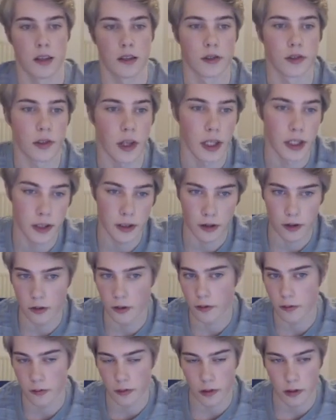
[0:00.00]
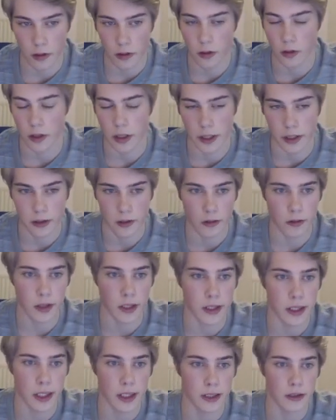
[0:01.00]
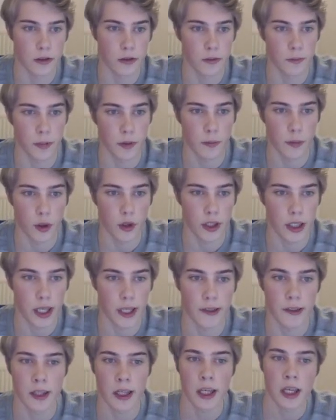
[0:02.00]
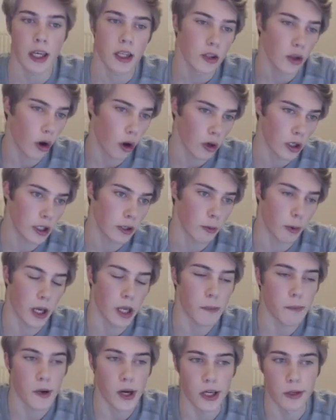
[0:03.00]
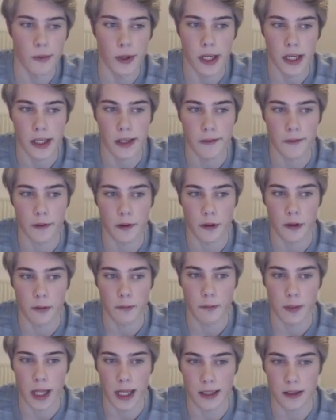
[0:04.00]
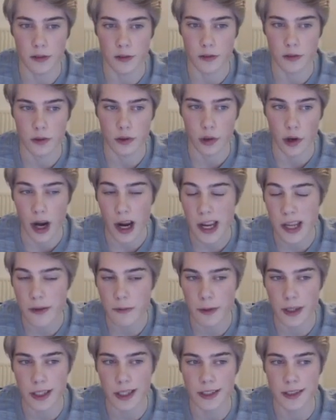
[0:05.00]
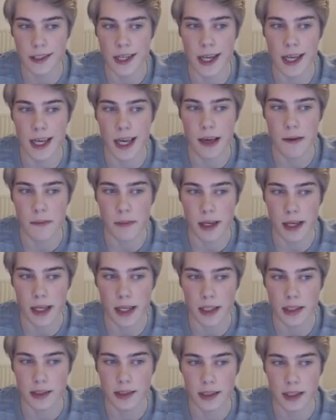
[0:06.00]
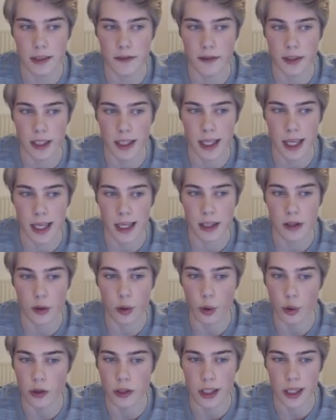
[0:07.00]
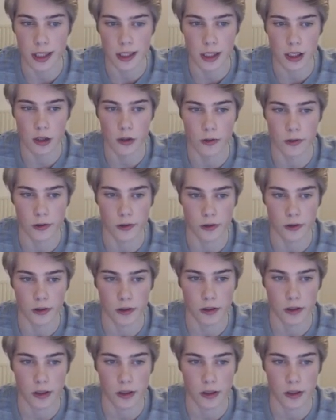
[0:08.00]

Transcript: Trying to, or threatening to promote again. The only way, by the way, for black to try and win this endgame is if the king could get closer.